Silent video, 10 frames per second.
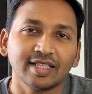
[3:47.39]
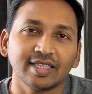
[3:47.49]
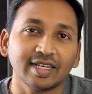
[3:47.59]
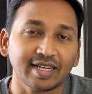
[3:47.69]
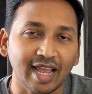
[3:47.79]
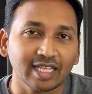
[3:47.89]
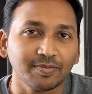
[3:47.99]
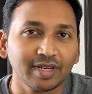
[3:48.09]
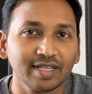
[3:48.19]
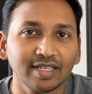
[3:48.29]
the
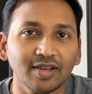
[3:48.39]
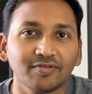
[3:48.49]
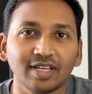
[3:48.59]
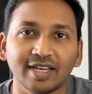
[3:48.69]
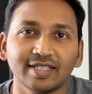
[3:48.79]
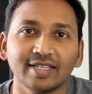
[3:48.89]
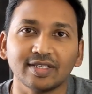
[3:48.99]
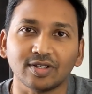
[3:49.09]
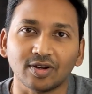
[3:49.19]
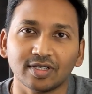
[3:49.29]
transparency of the lens
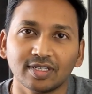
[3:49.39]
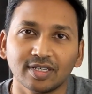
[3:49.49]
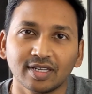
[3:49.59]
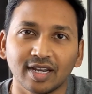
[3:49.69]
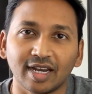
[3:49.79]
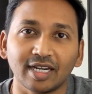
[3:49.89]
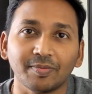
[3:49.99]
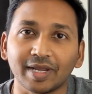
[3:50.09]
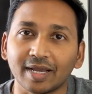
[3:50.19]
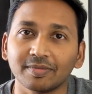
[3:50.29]
is lost and
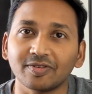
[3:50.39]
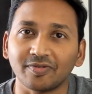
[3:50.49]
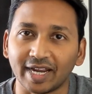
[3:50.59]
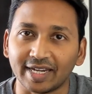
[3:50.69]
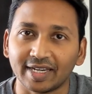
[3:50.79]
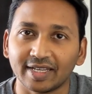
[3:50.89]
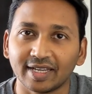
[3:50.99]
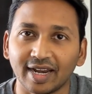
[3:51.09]
it becomes white,